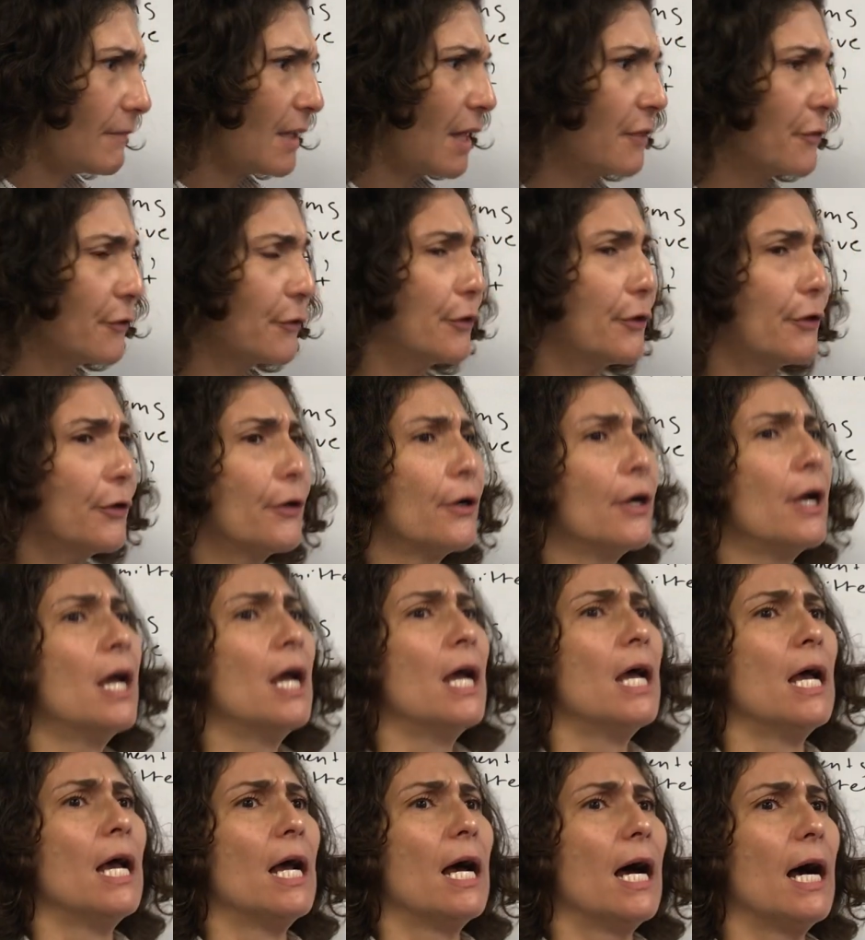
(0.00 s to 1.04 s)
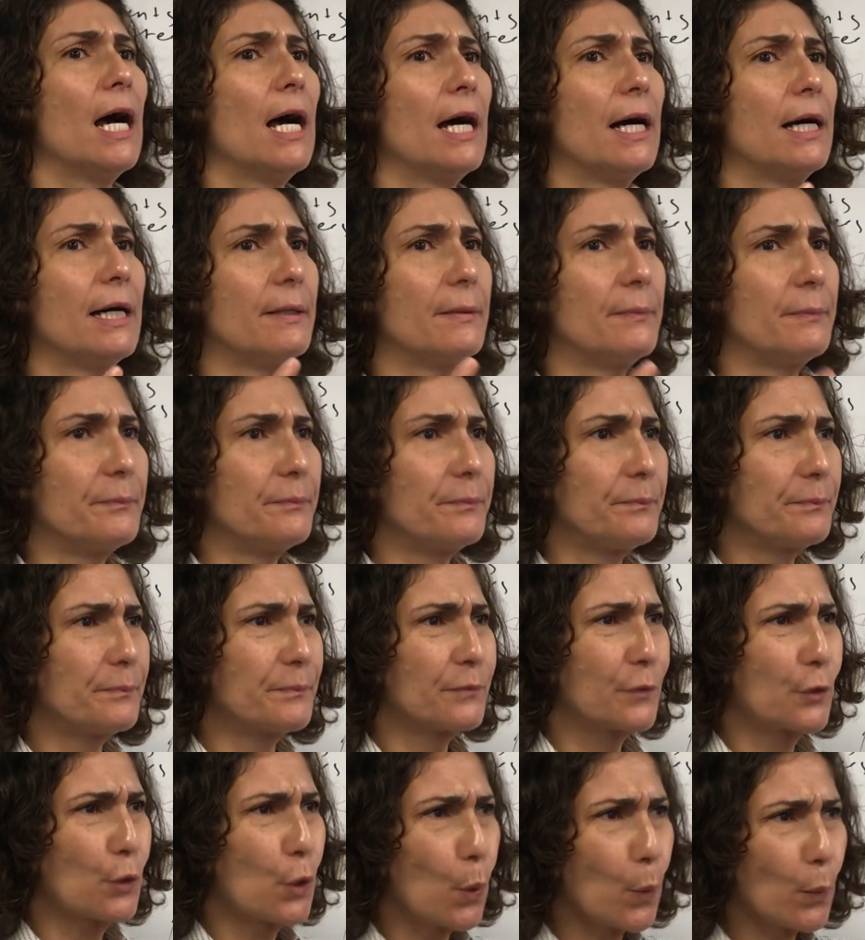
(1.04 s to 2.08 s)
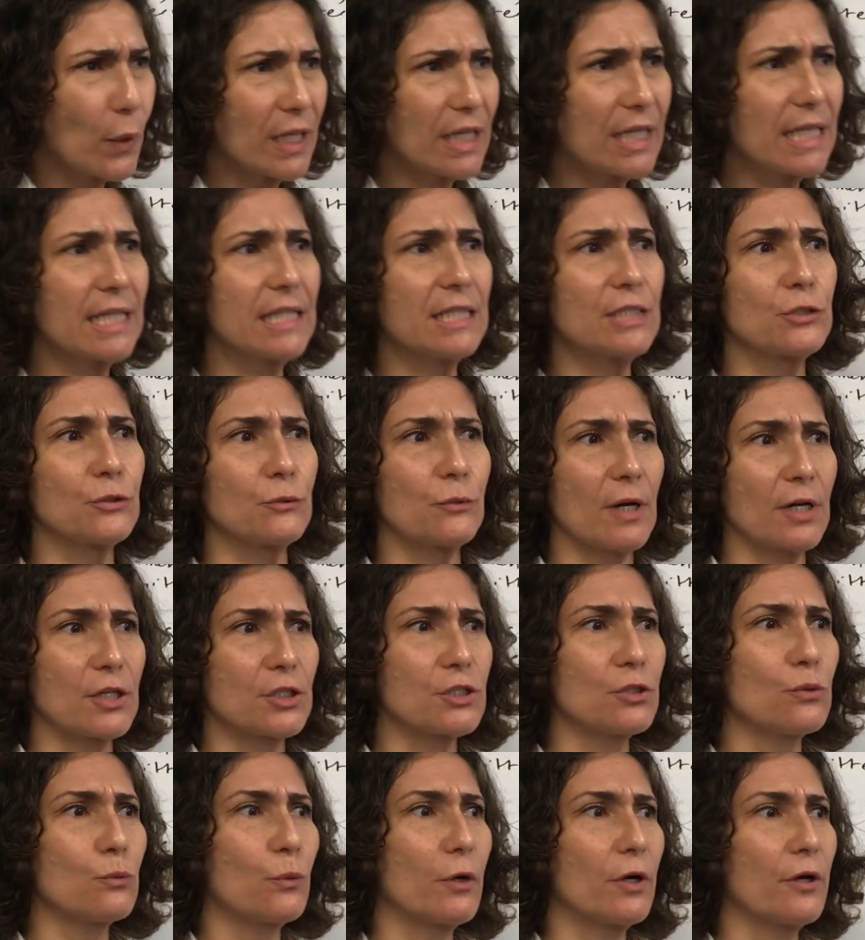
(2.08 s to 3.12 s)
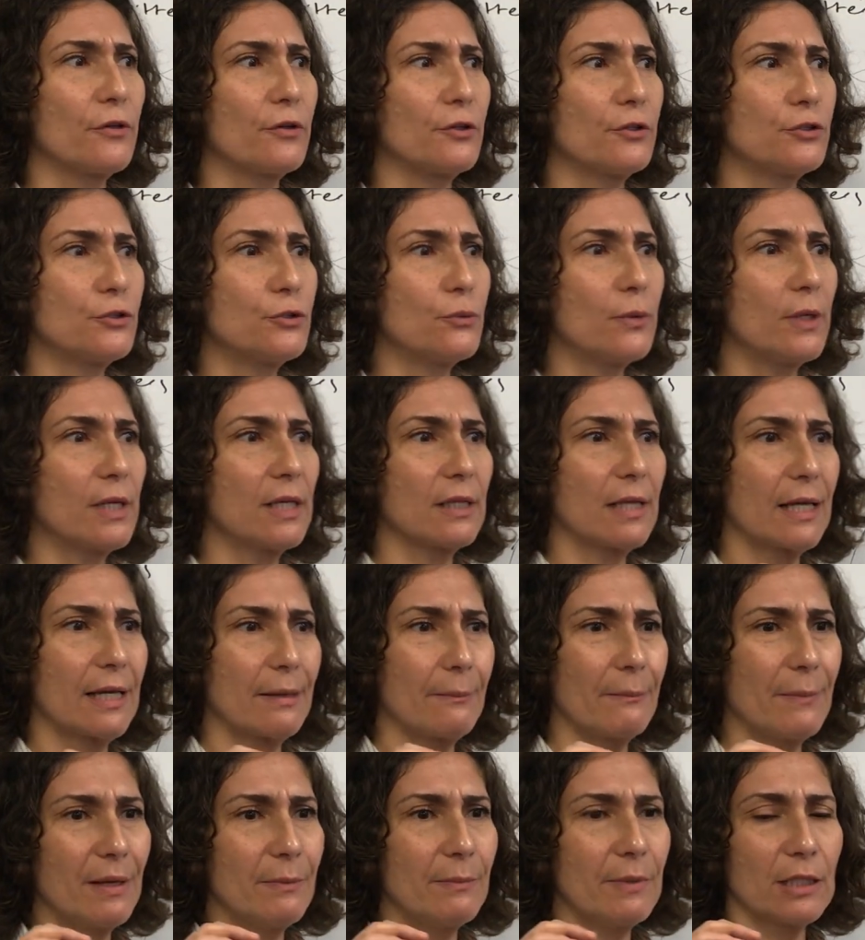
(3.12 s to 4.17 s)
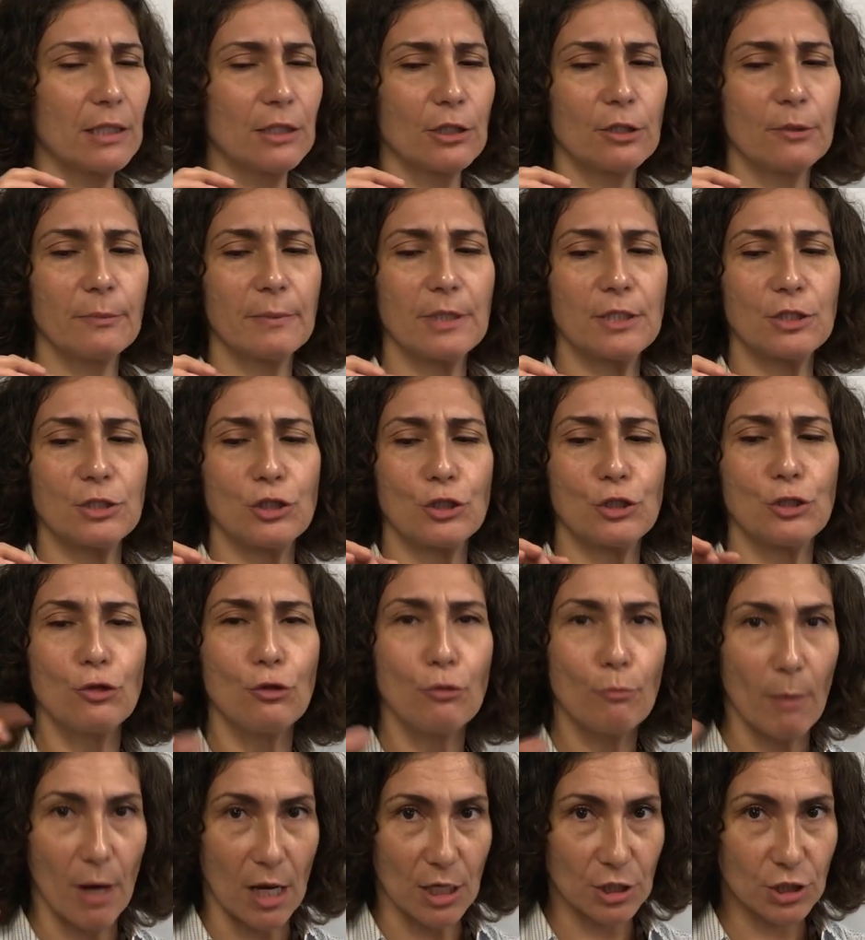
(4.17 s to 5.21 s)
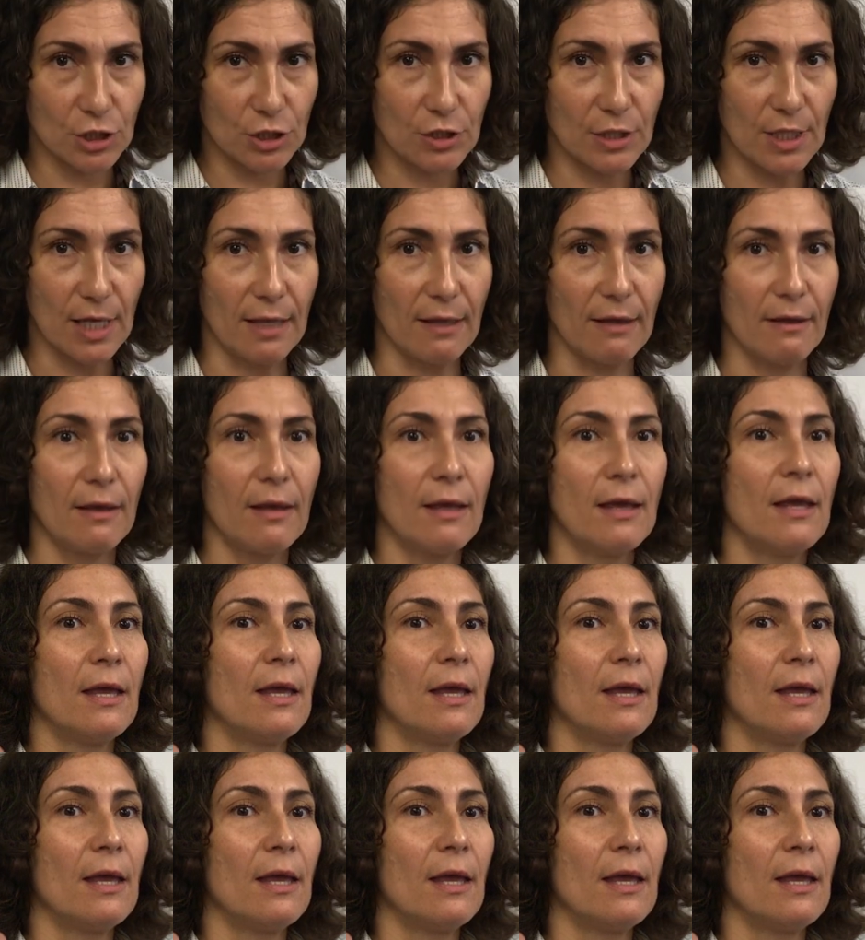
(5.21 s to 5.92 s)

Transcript: they're going in a direction where they're doing like maybe a little bit too much, that